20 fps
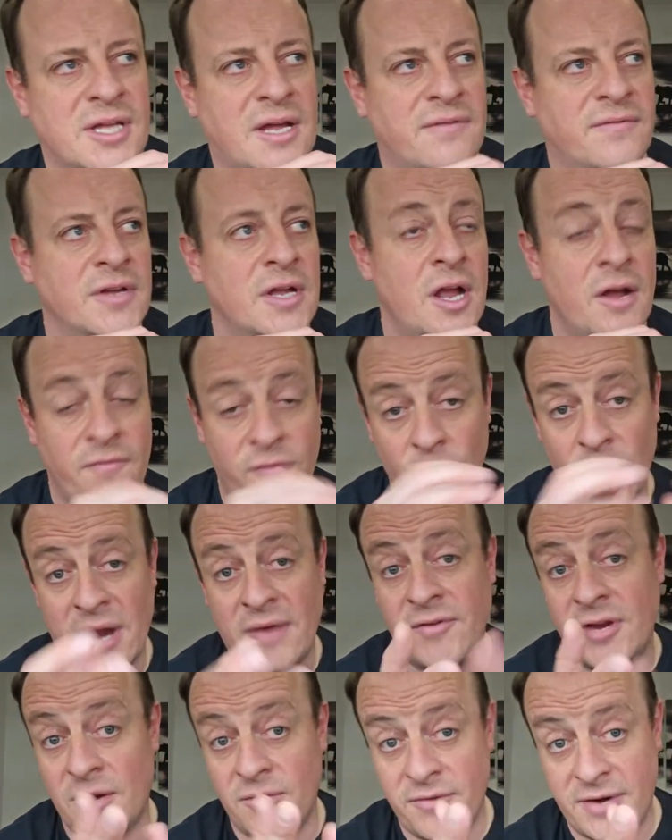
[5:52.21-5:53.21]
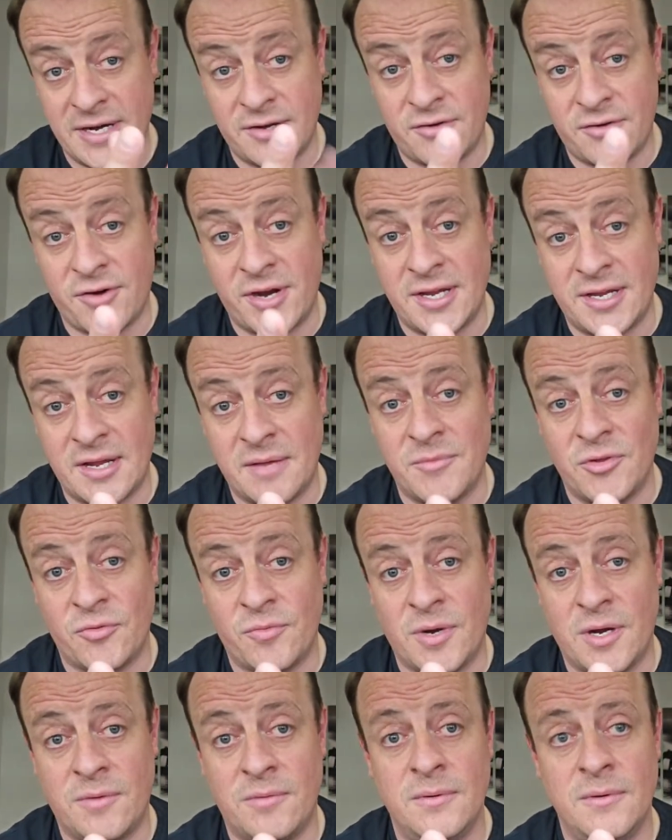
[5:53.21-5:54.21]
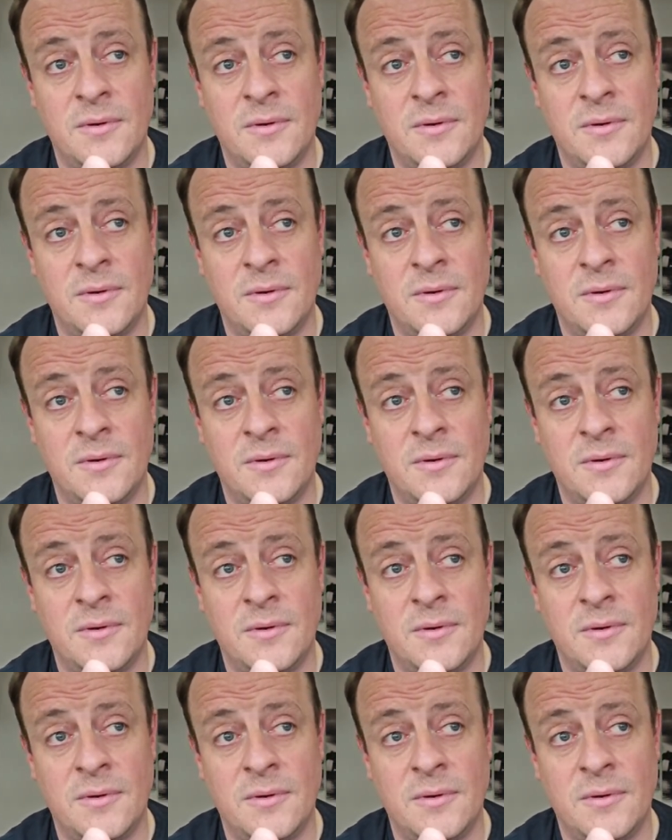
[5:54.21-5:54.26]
I thought Areola had a great game as well